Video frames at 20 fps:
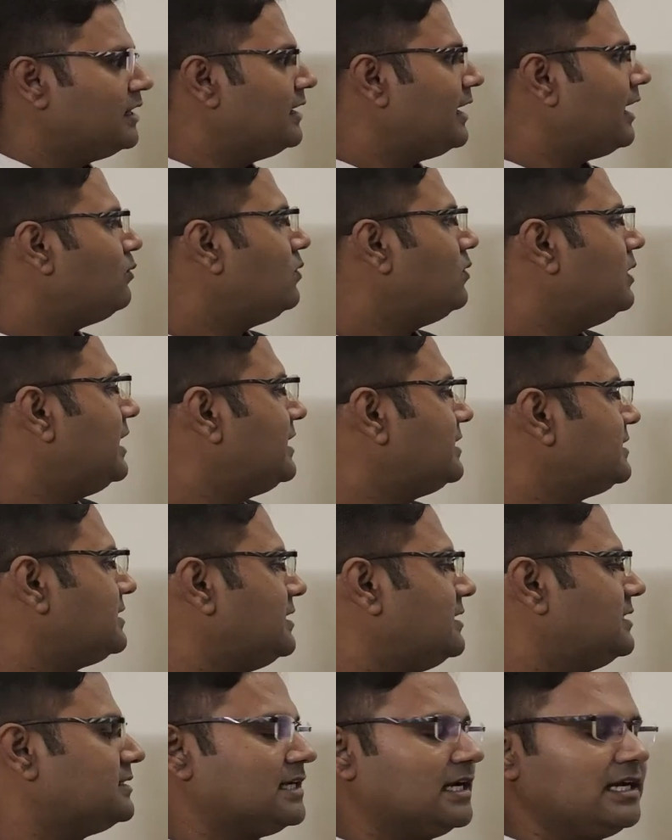Now let us
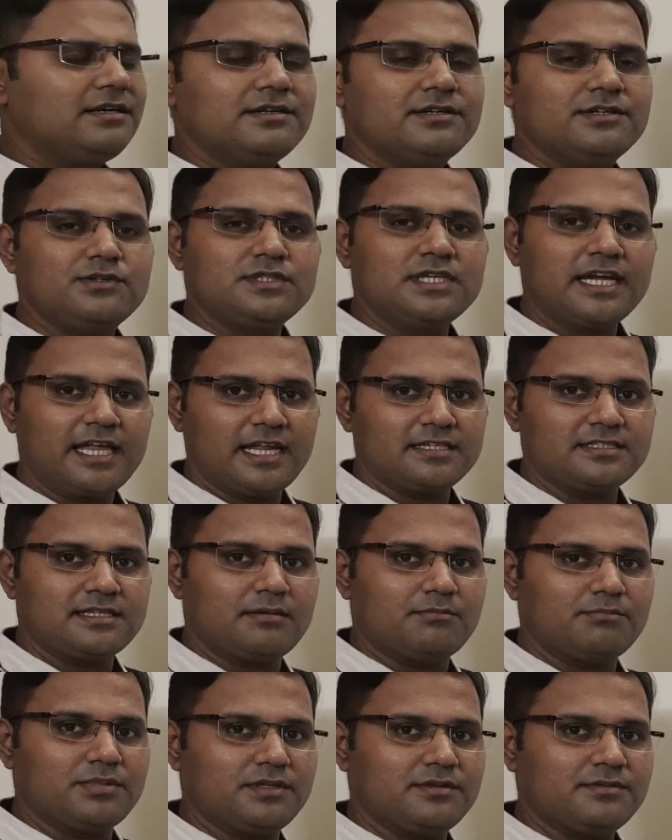understand using an
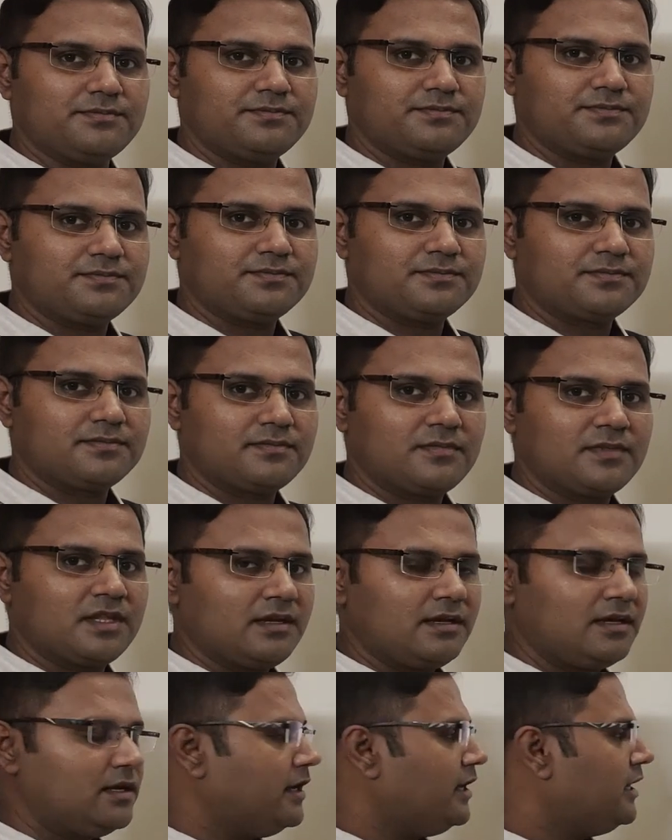example.
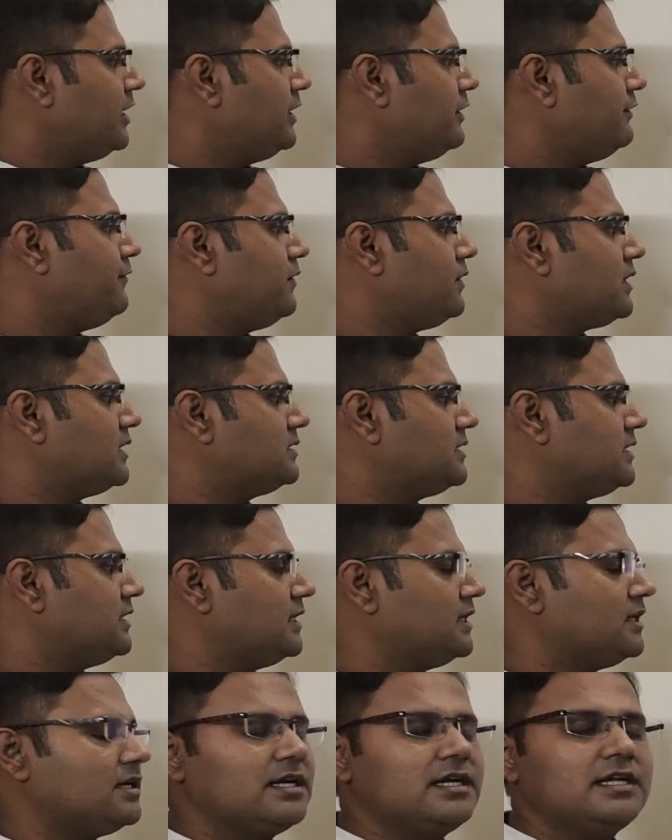If you
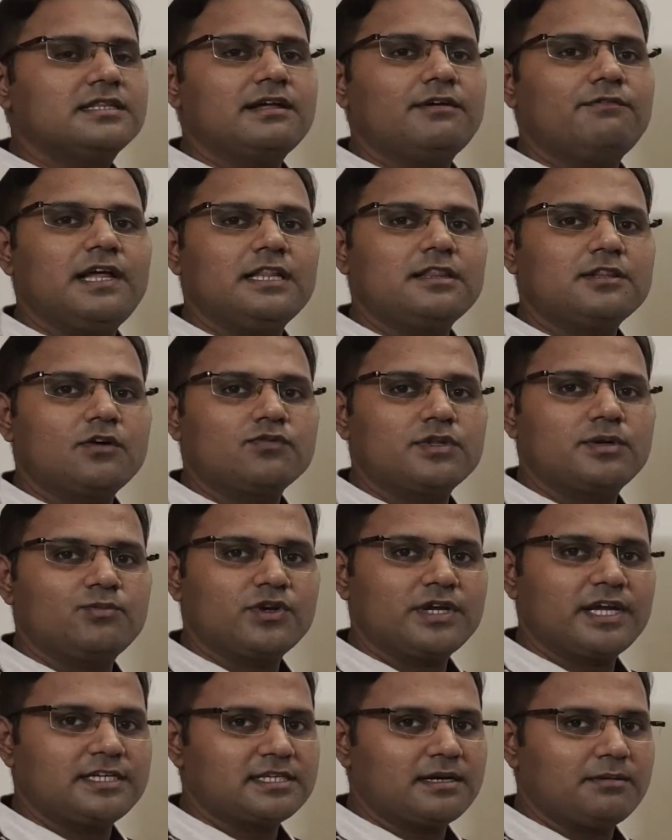consider the wealth of the
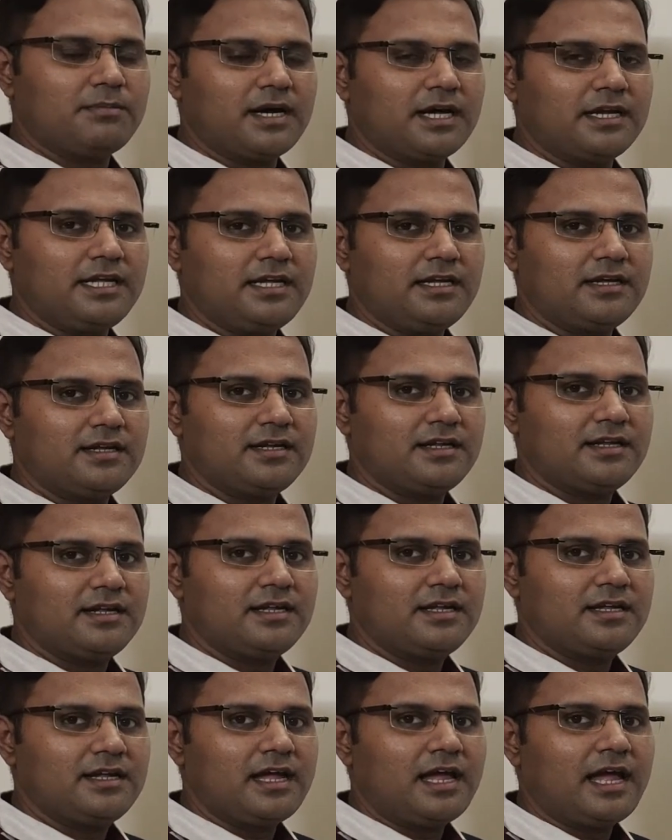Mukesh Ambani
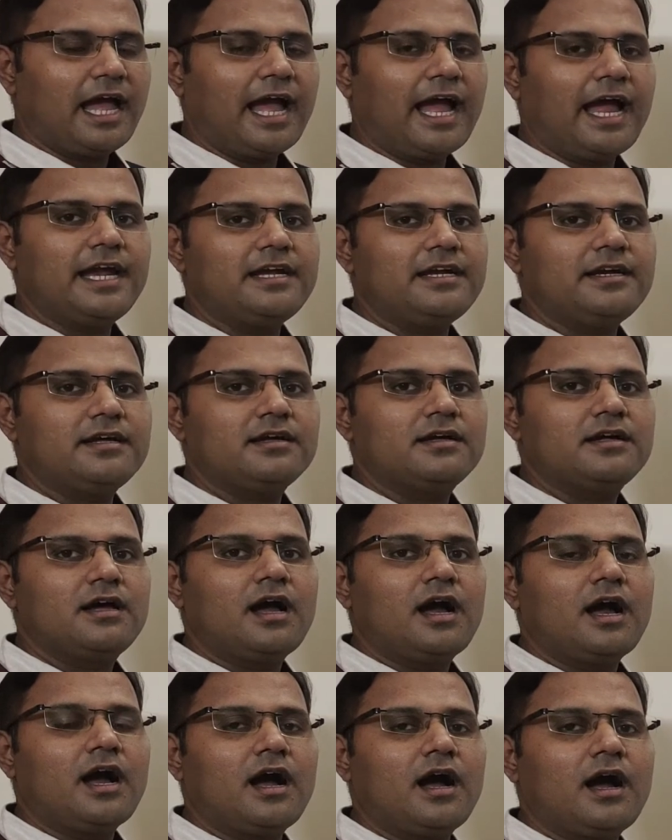and
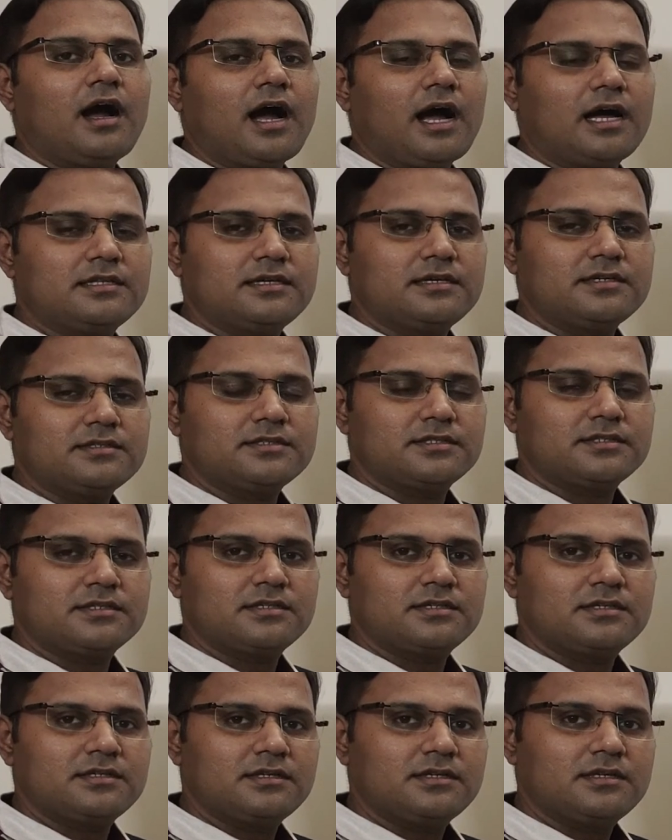others
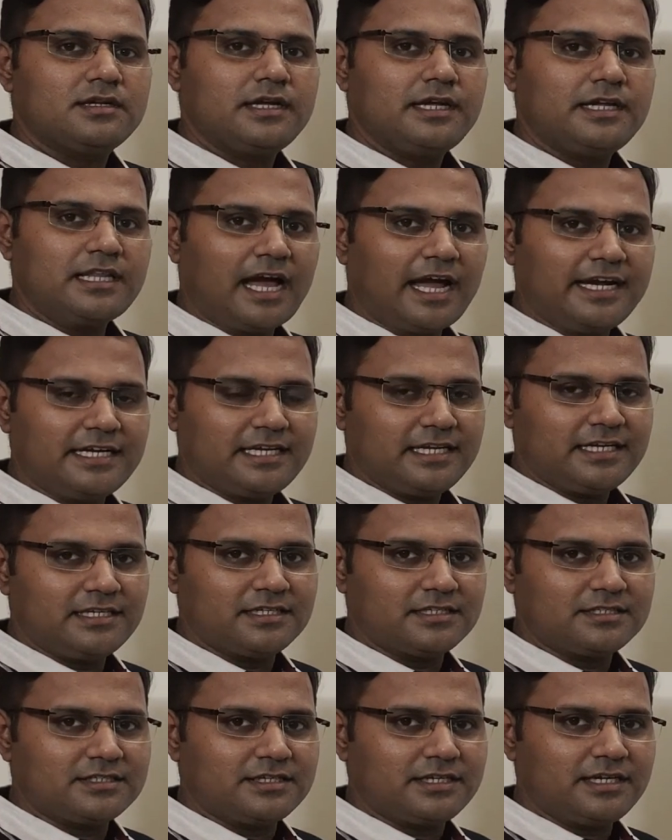in the IT
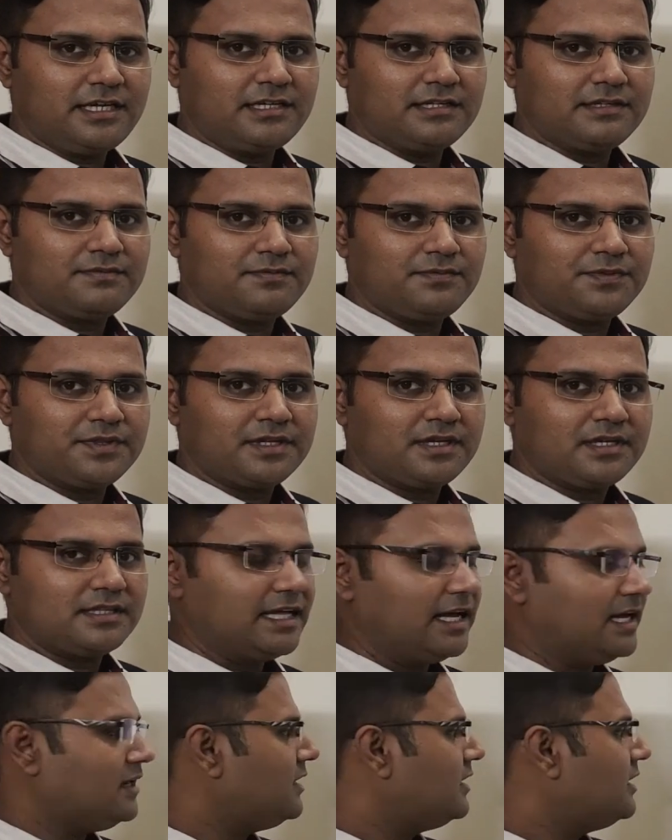industry,
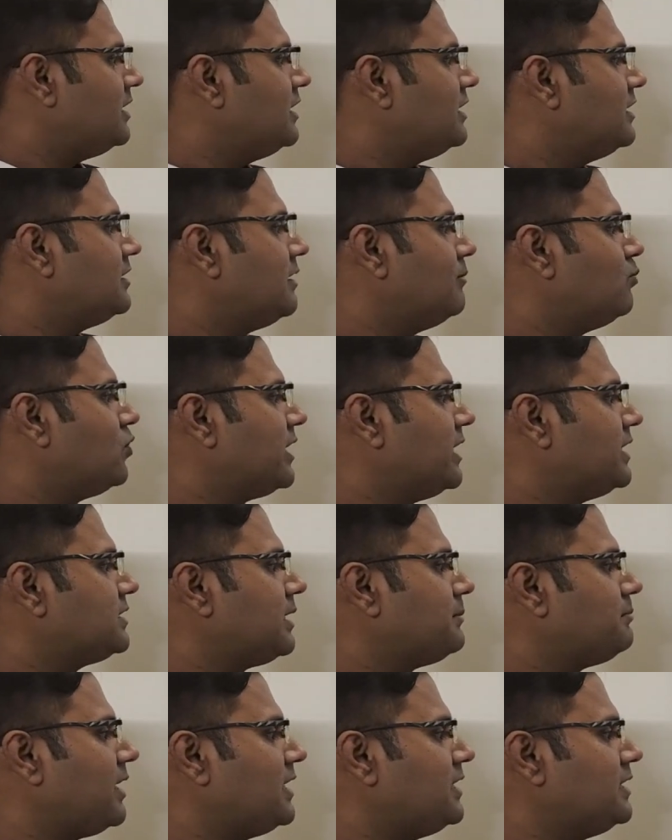then the Mukesh
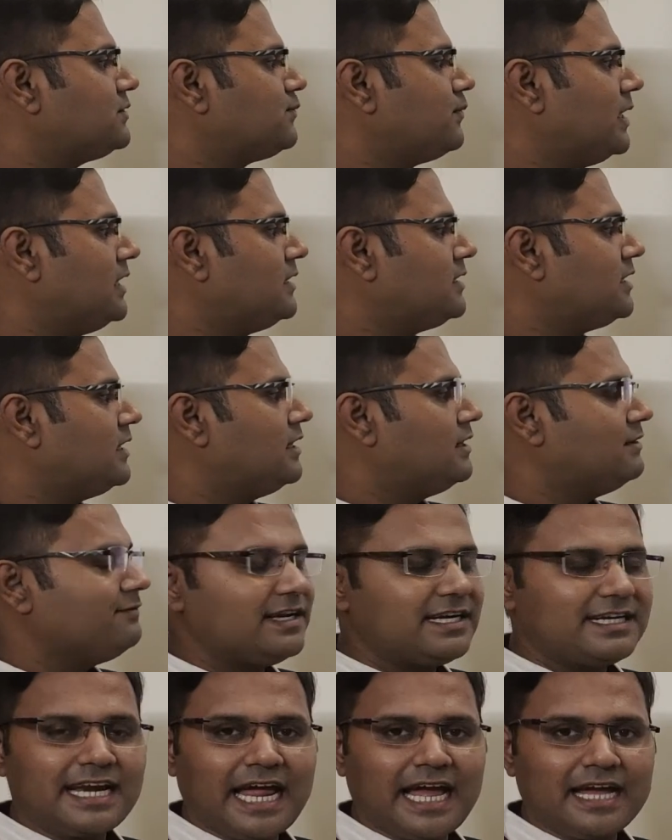Ambani's wealth
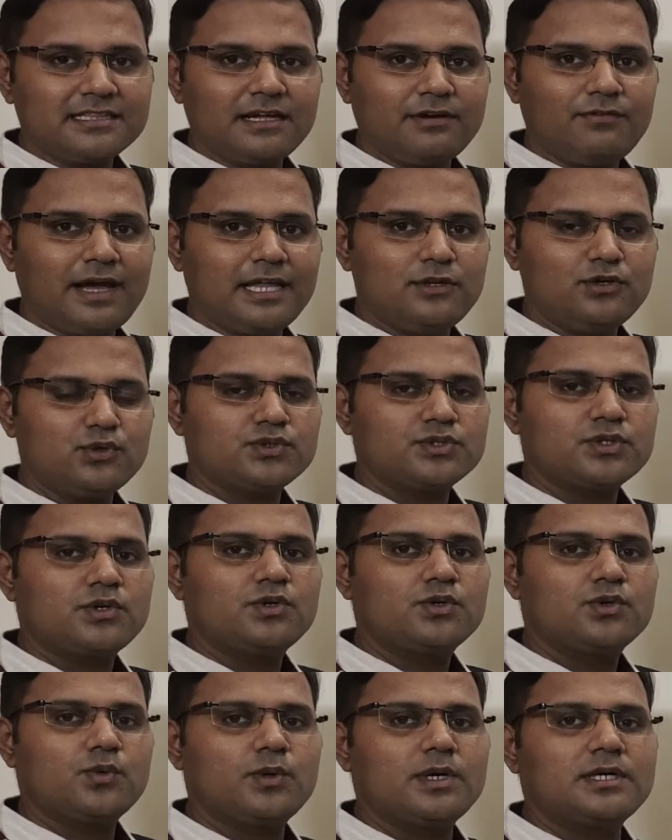will drag the values
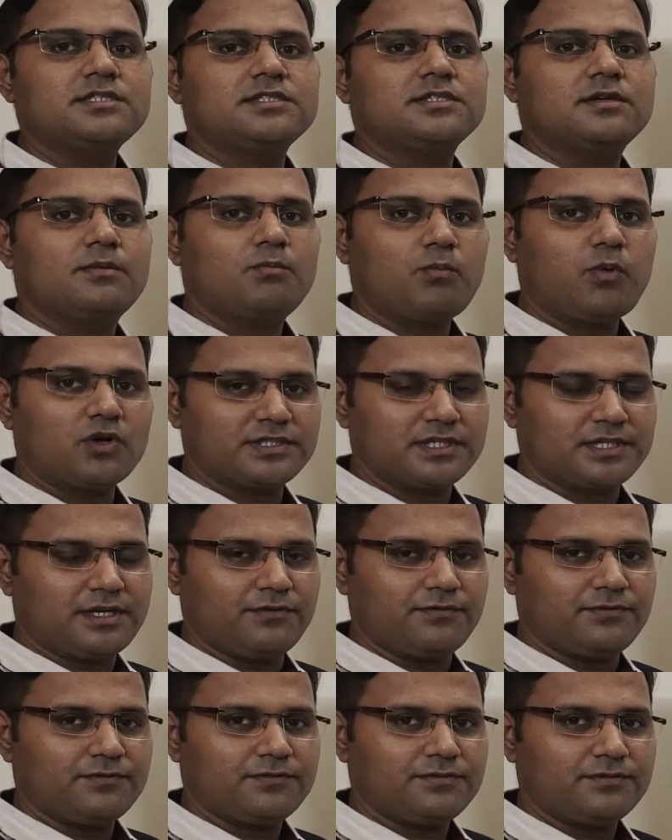towards
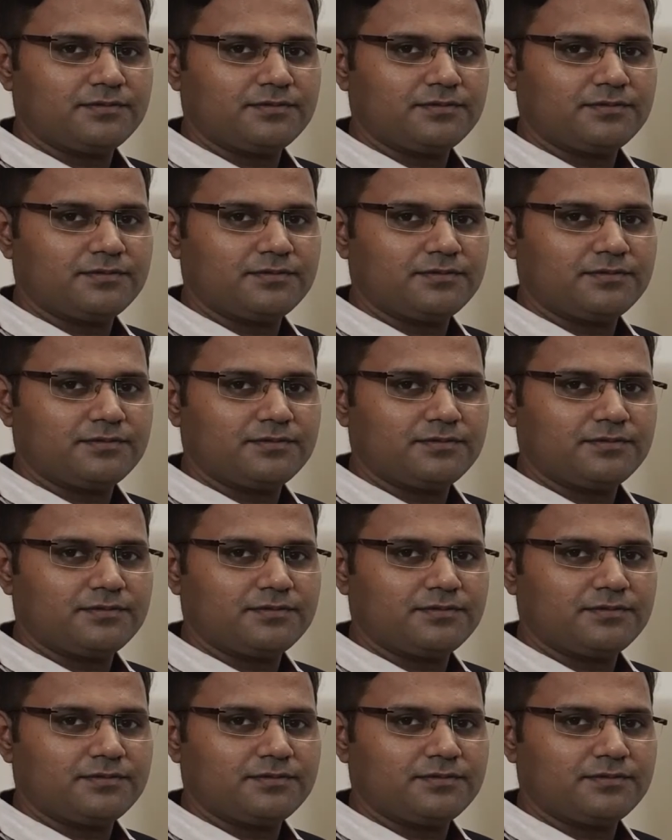positive.